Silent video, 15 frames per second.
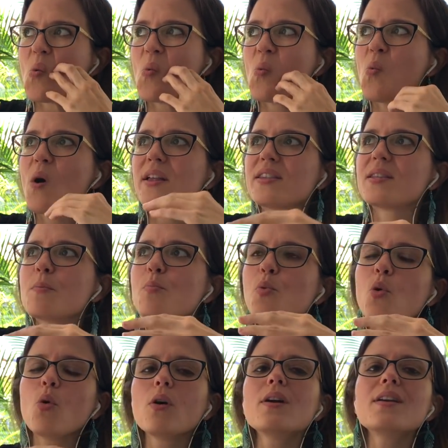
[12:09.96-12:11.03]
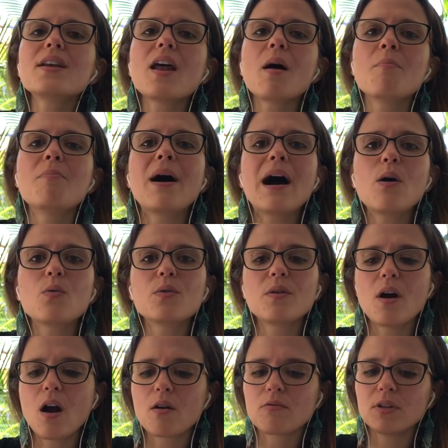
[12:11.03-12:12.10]
what's important about
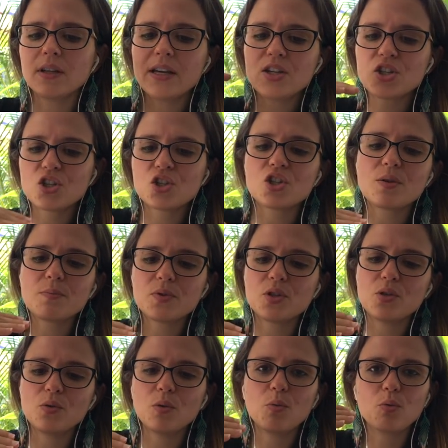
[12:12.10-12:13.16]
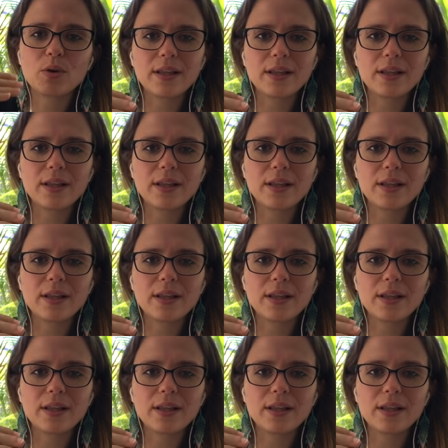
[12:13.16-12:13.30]
our relationship to